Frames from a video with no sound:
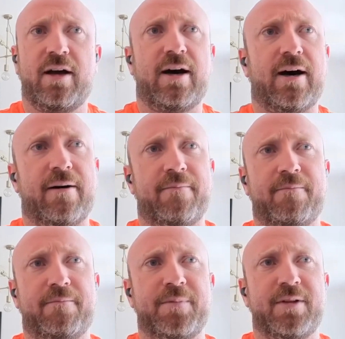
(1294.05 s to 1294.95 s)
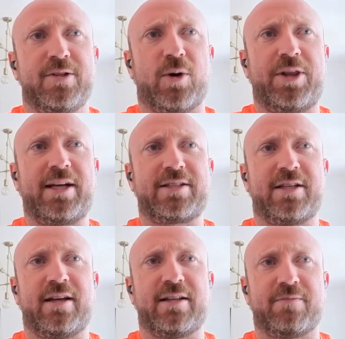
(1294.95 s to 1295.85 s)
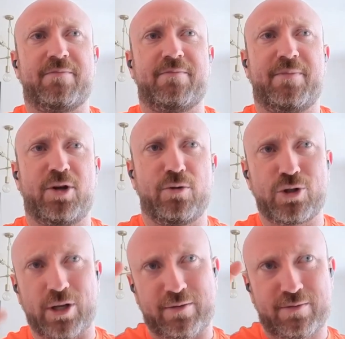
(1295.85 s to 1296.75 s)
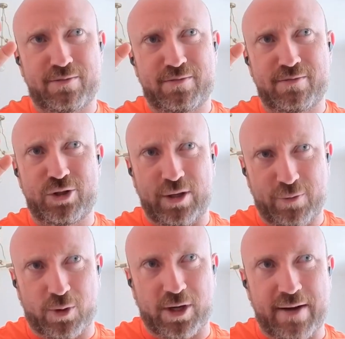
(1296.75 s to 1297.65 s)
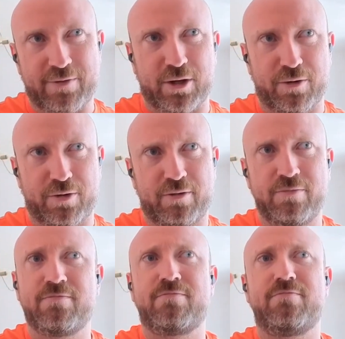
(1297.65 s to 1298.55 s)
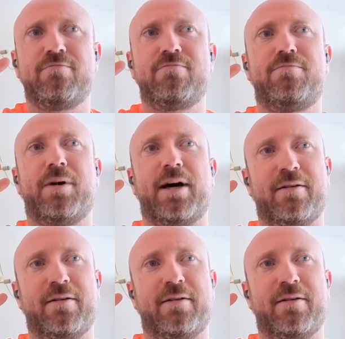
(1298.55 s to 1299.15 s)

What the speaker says: So I think it's a huge like shift we're going to have to go through, but